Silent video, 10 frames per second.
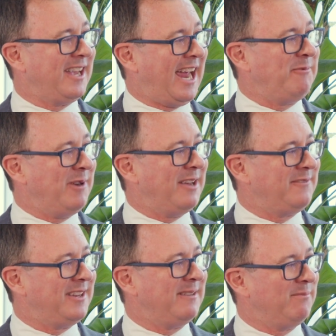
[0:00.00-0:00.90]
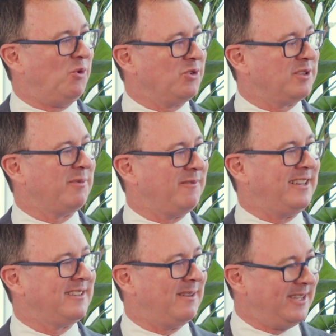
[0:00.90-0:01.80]
can we have done more to
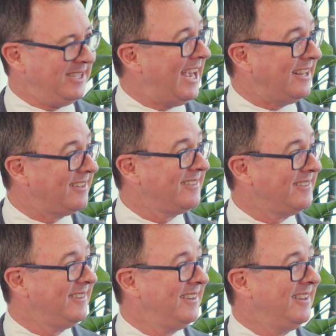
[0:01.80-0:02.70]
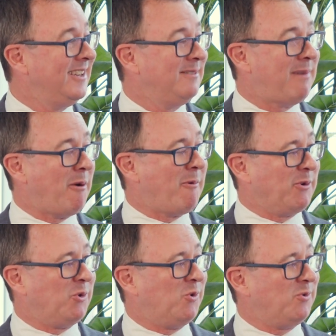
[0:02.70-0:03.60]
prevent something? Yes. But
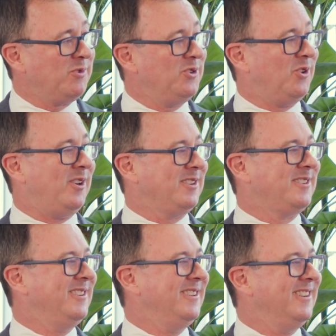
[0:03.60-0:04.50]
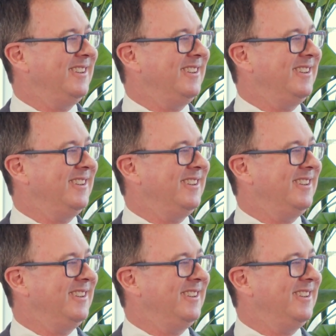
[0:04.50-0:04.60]
we're all not